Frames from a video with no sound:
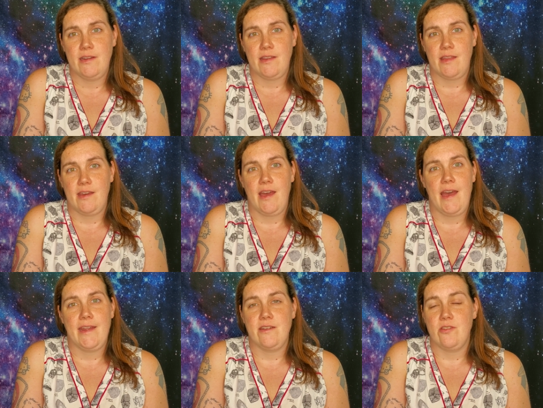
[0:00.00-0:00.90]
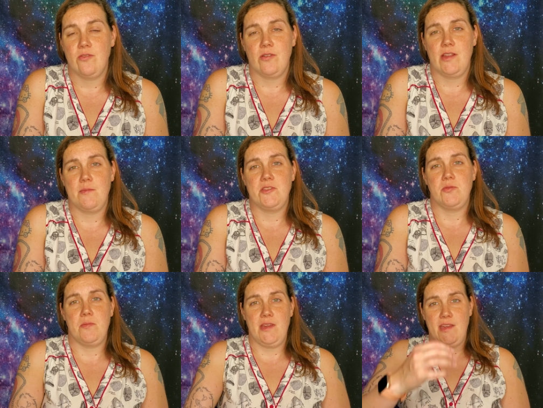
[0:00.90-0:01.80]
Like I don't claim to
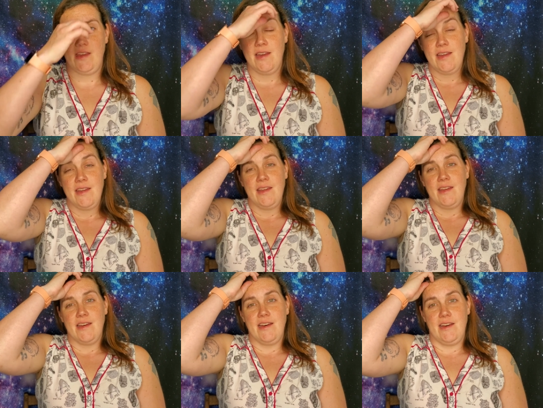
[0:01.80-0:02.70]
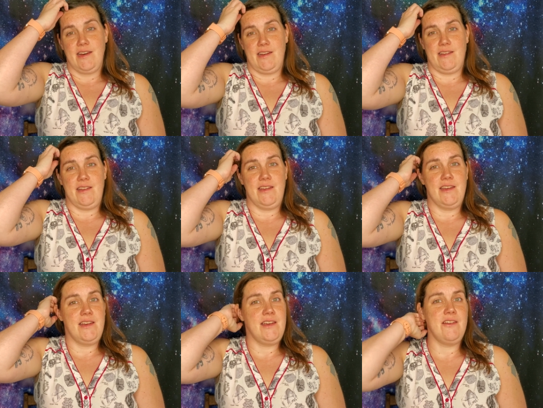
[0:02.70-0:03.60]
be a
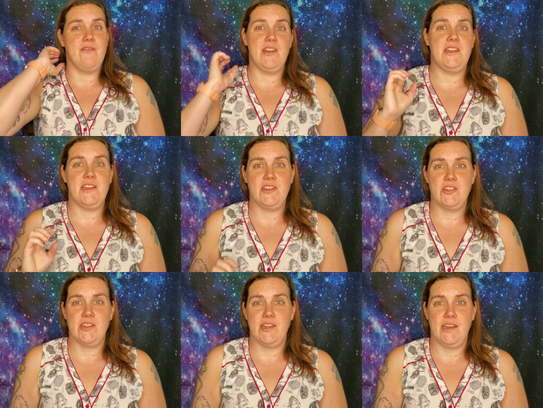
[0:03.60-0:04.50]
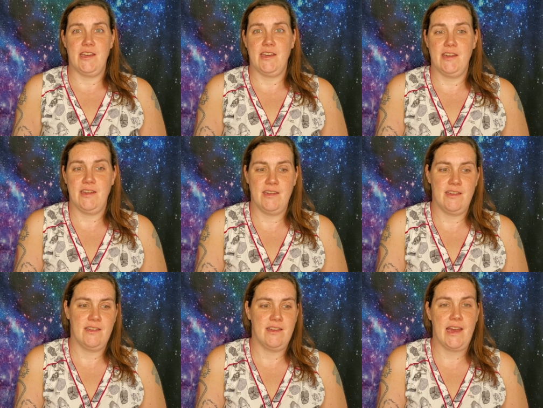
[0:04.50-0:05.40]
vintage like
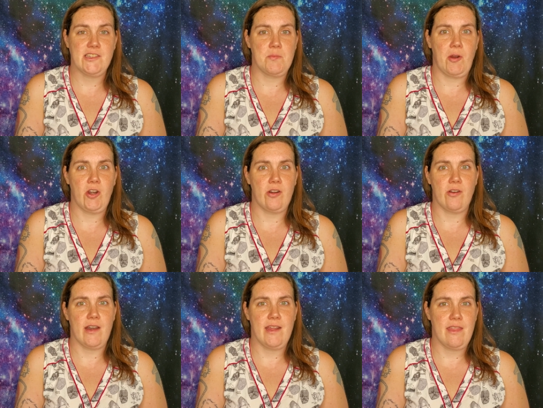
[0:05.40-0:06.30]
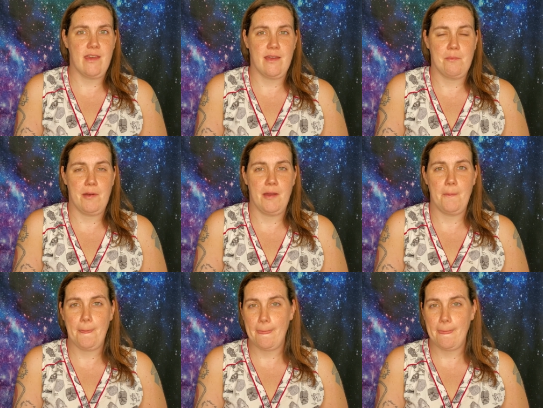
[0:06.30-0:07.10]
expert or anything, but